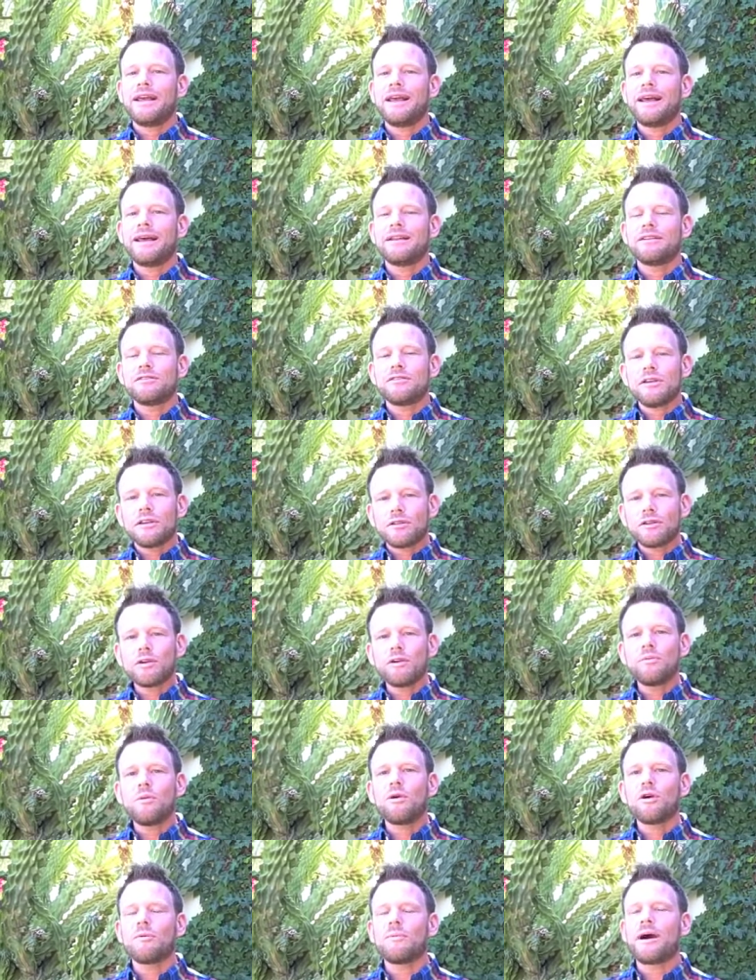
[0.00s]
and
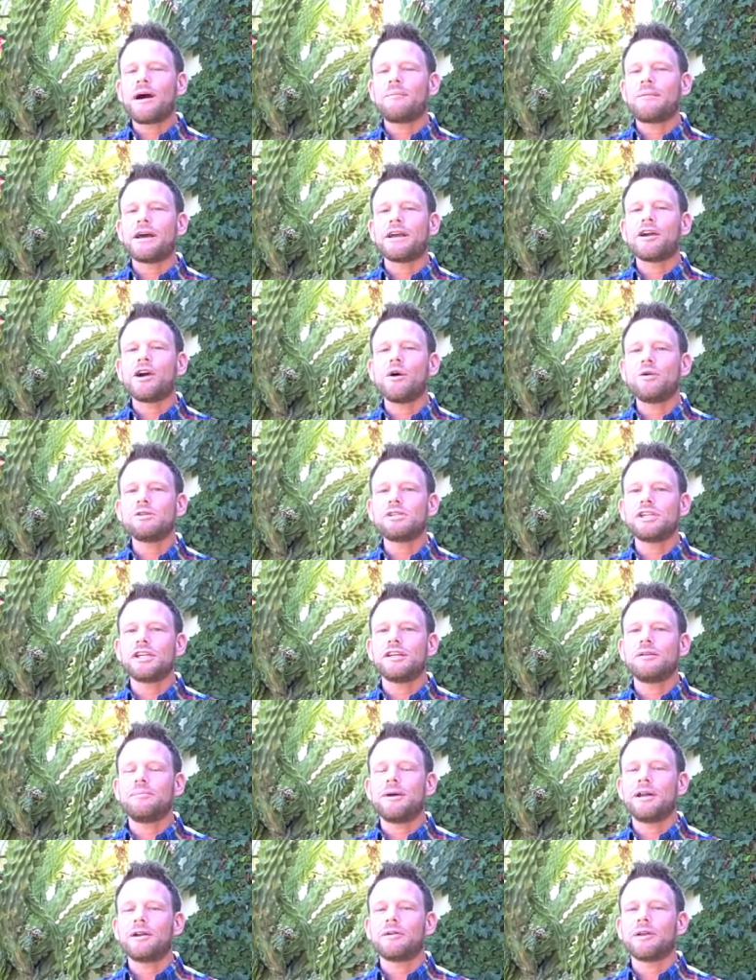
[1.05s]
learn more about my coaching
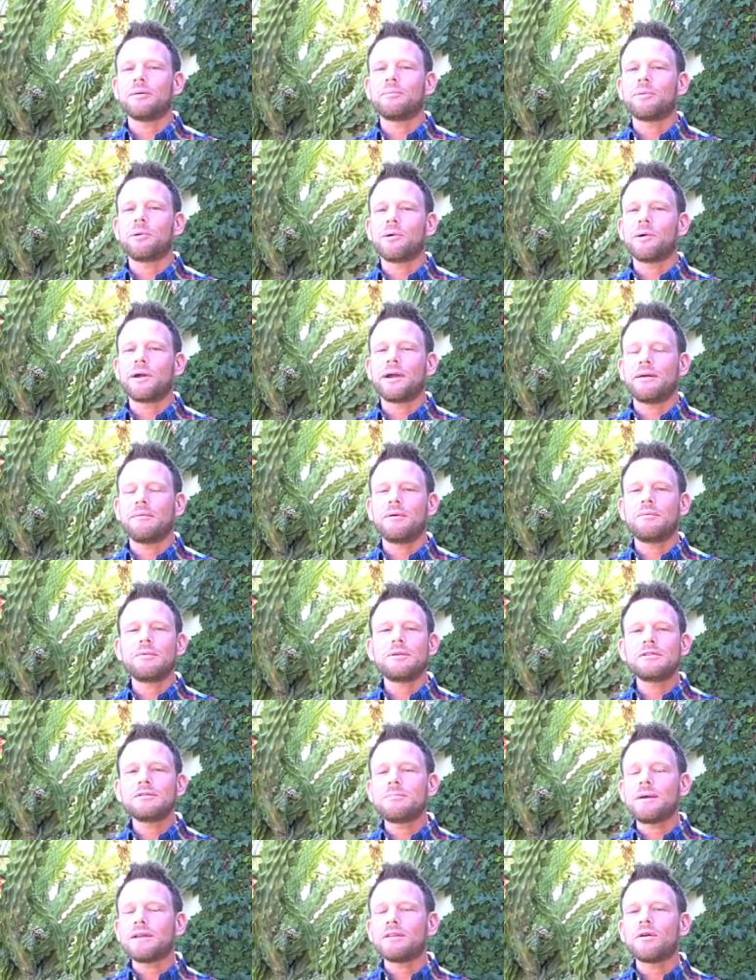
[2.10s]
and mentoring program. I'm going
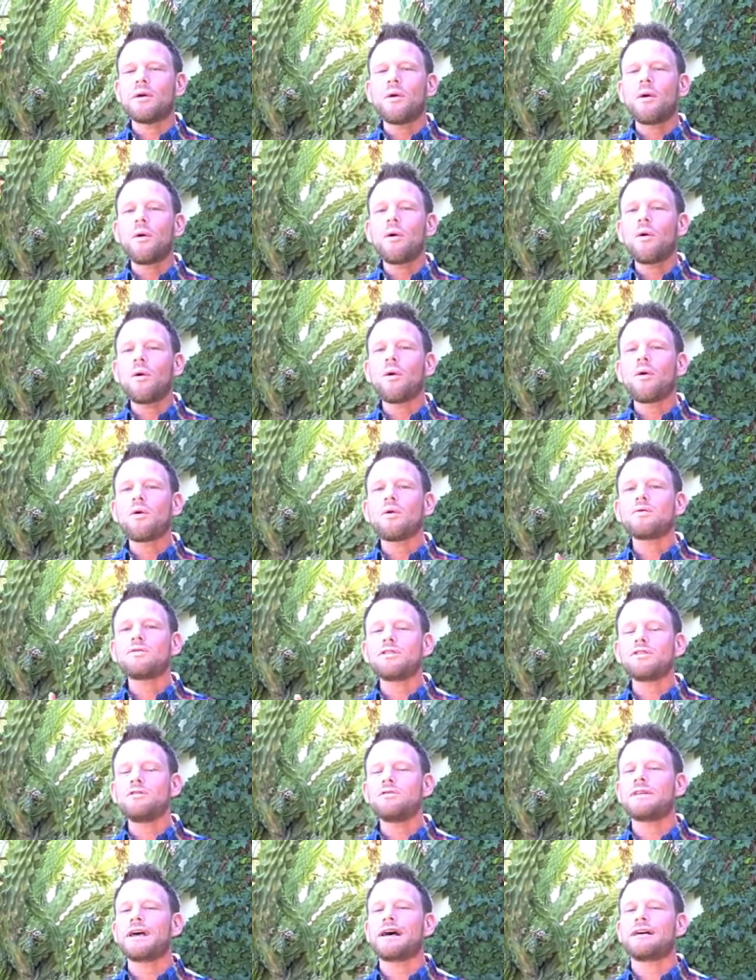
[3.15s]
to spend the whole
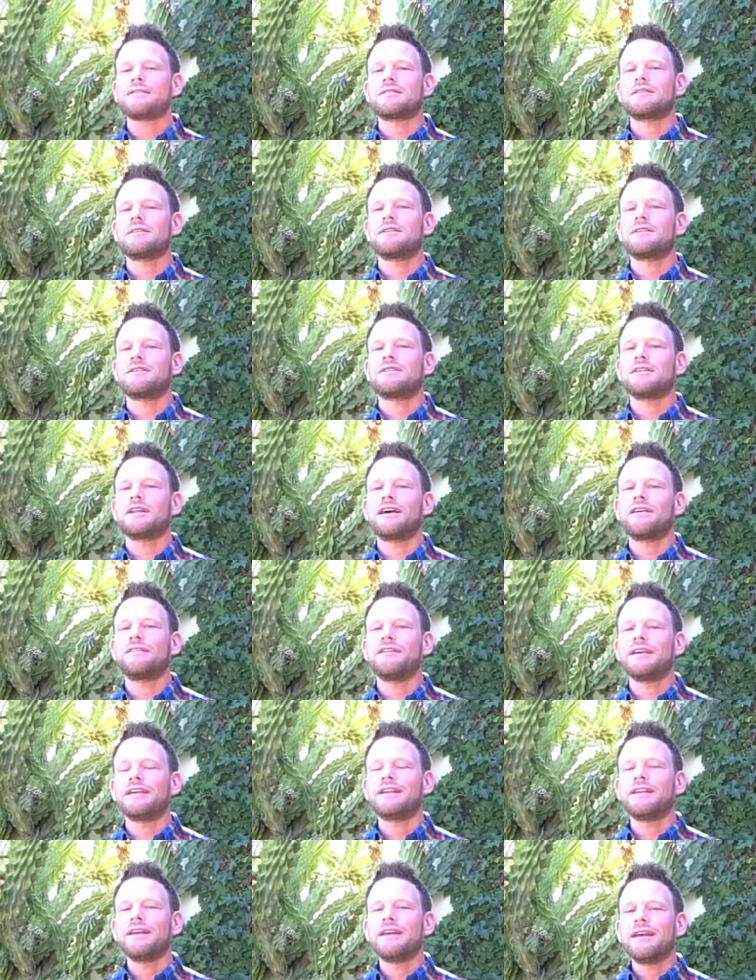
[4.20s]

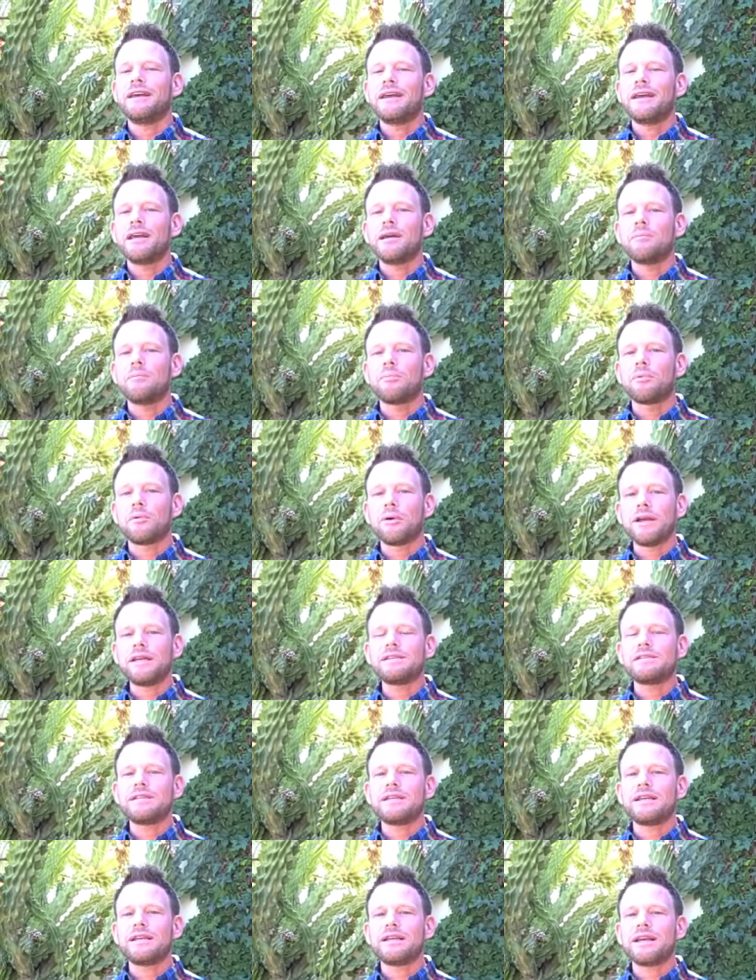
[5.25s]
2011
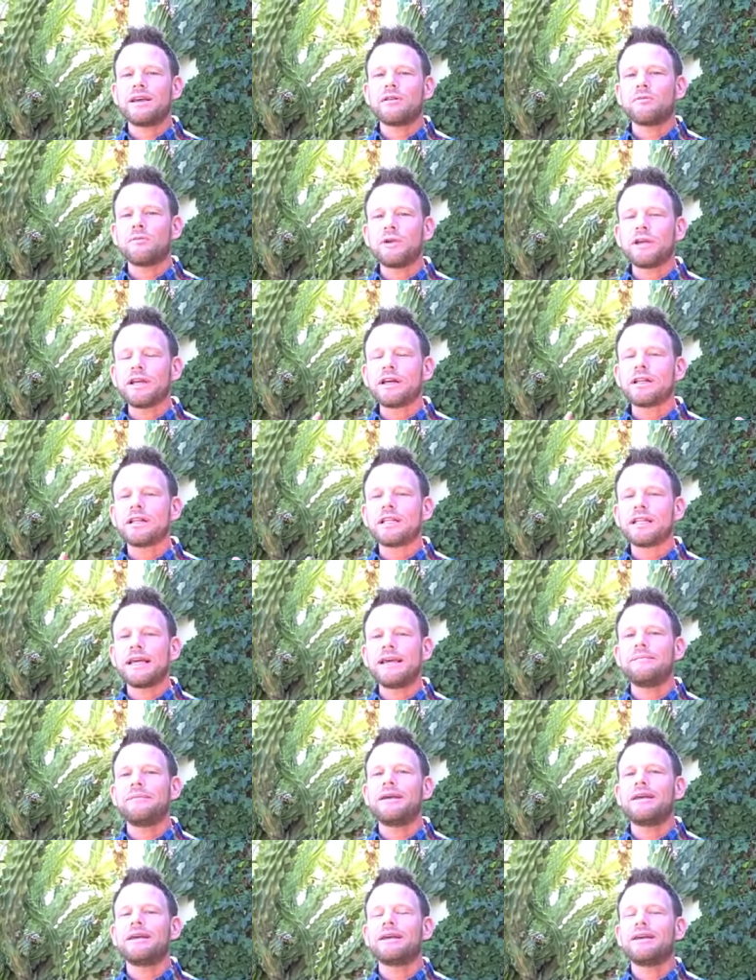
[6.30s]
embracing and
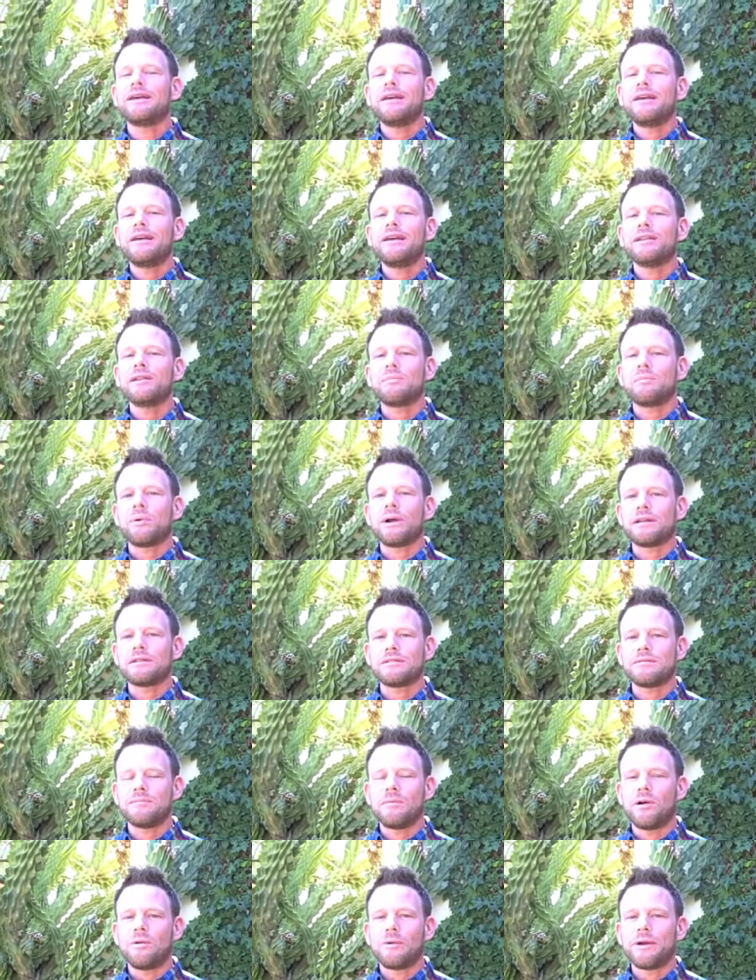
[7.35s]
reclaiming the
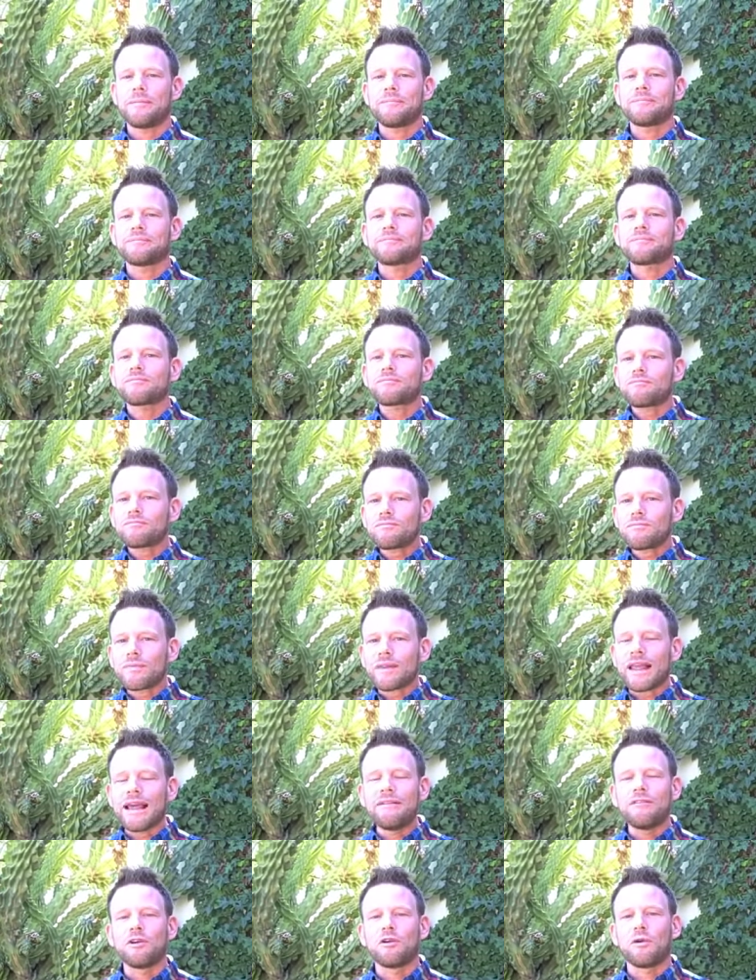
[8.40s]
present moment.
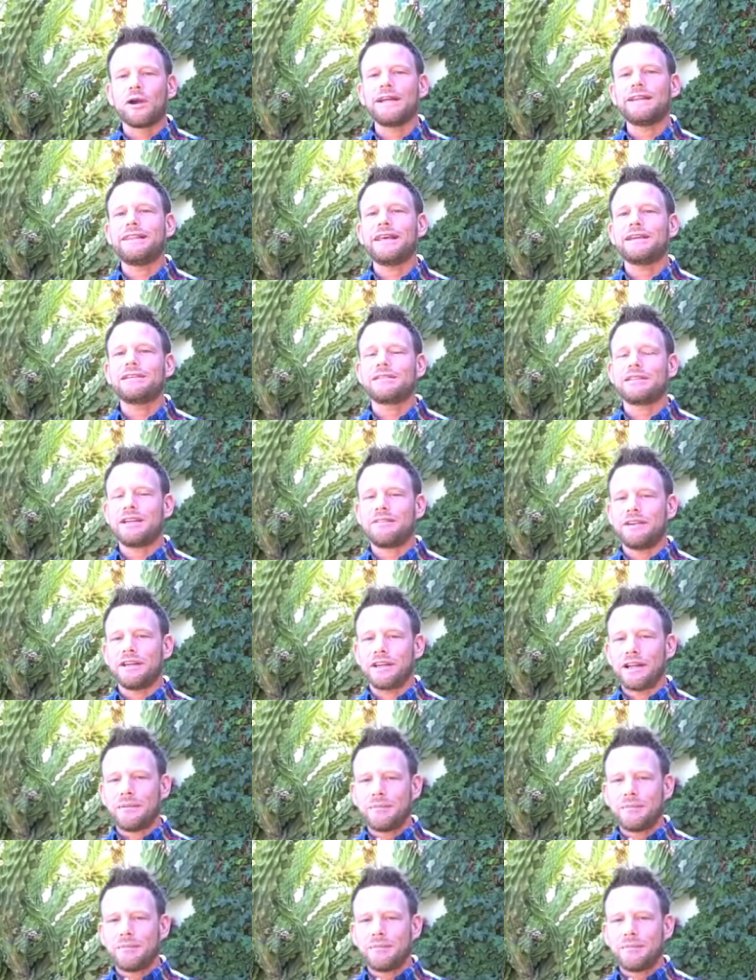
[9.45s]
Have a great Thanksgiving.